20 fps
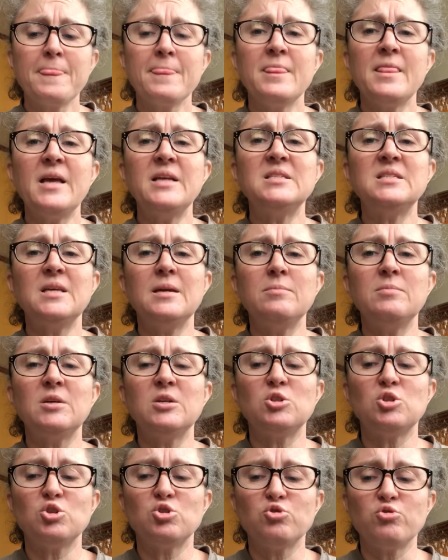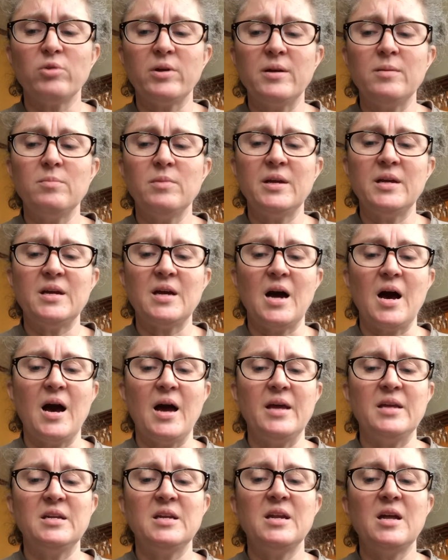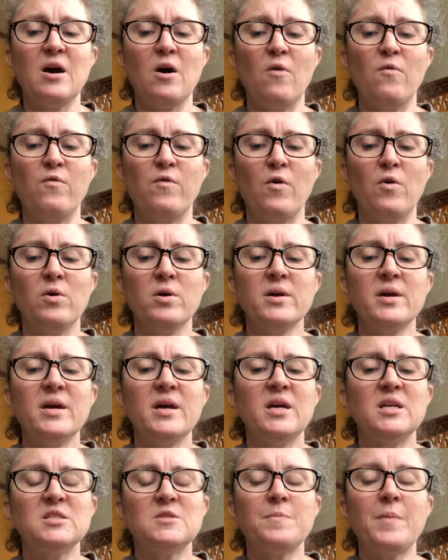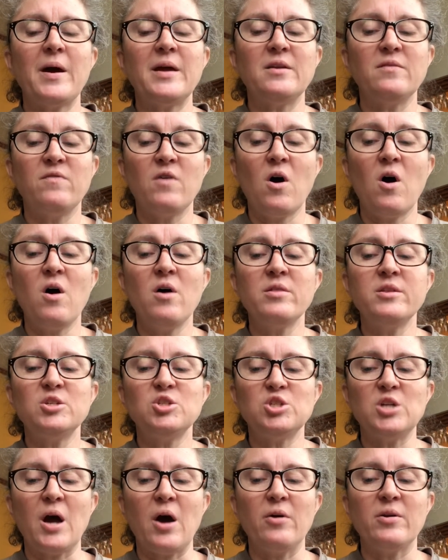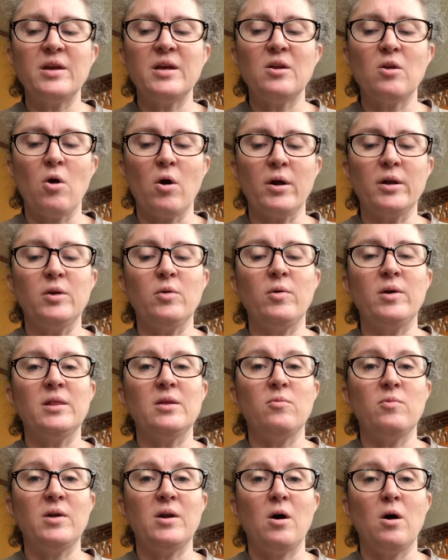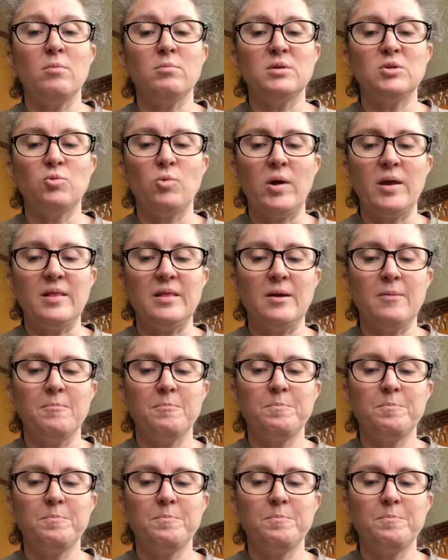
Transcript: They seemed extremely kind and helpful, in spite of all the shouting and arguing that went on between them.